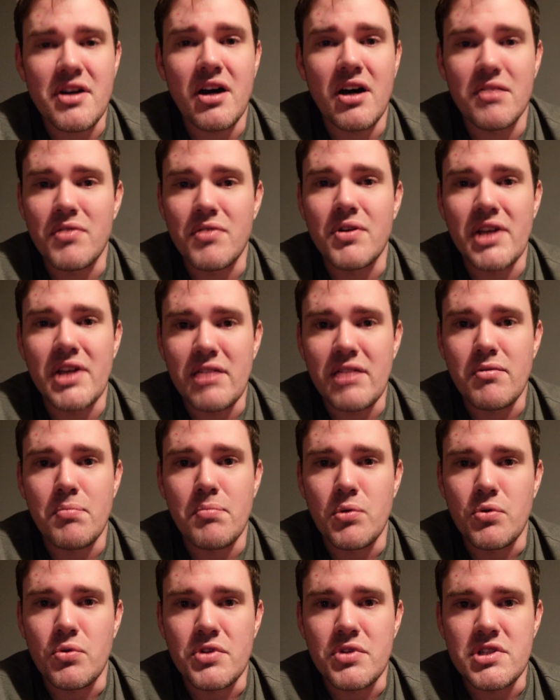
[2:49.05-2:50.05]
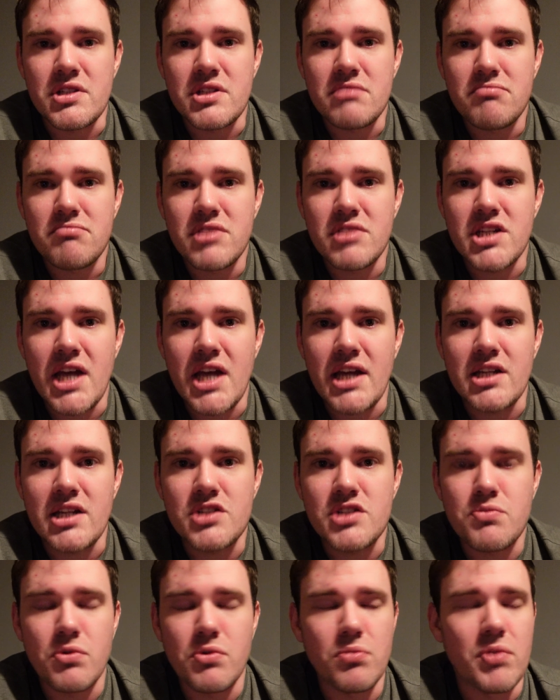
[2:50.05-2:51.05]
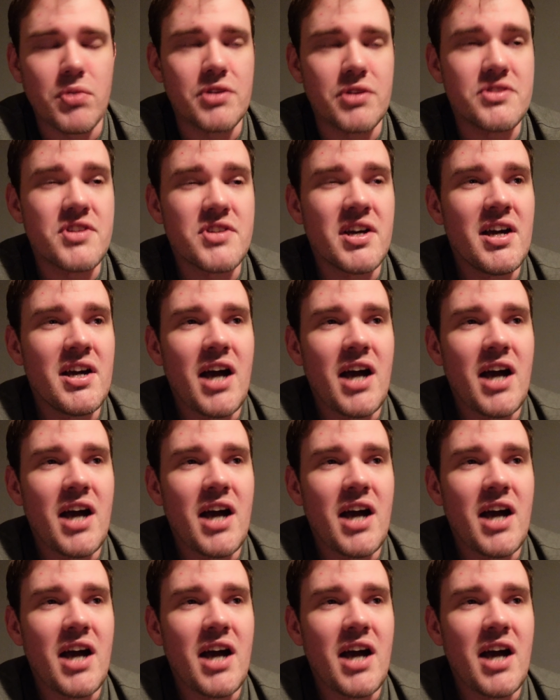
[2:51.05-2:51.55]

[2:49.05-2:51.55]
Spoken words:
I've only ever bought the Danish wool ones.